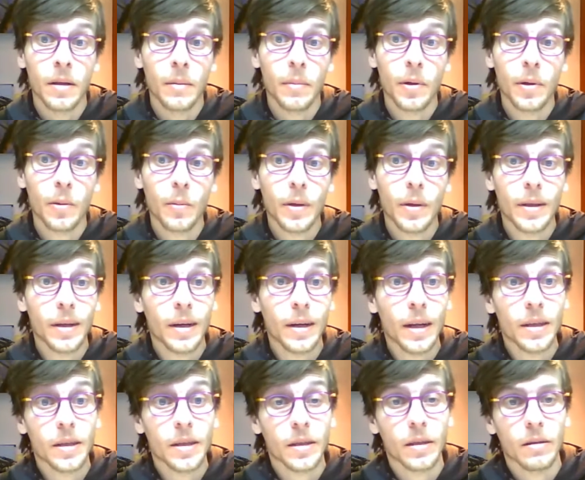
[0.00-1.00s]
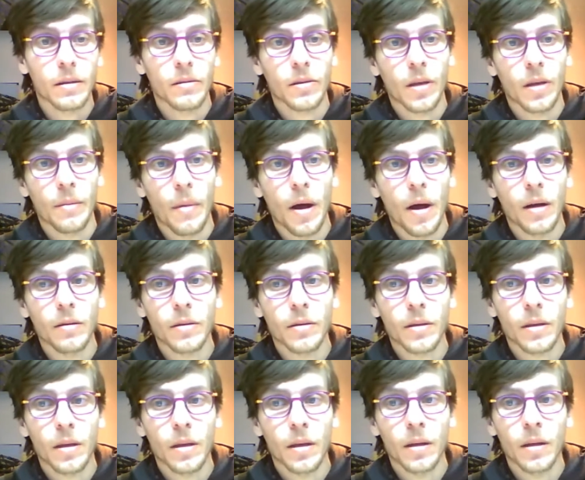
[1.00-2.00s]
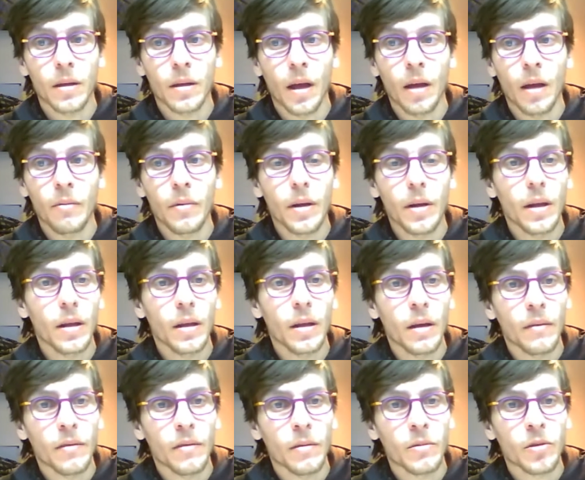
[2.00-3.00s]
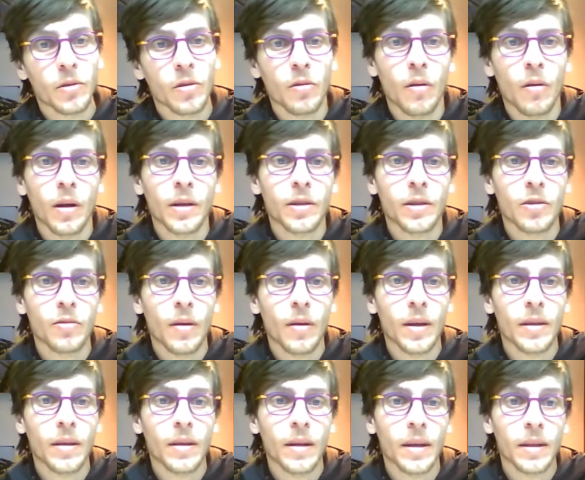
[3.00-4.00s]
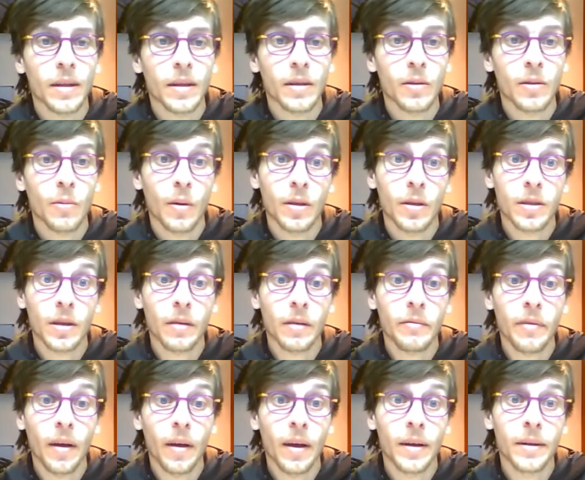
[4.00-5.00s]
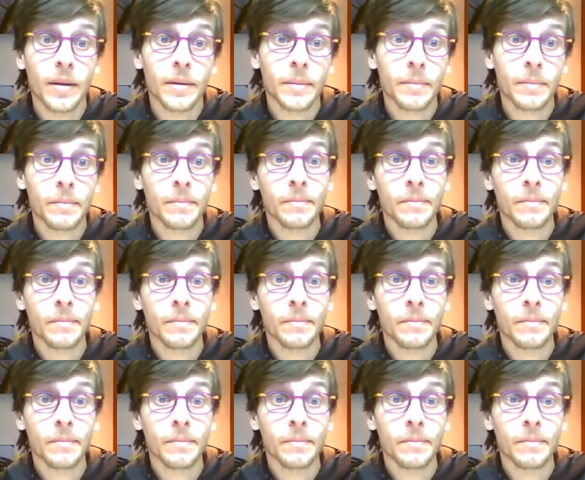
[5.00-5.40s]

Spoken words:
But when the classic series came out, I really loved them, so I tried collecting the ones I can find.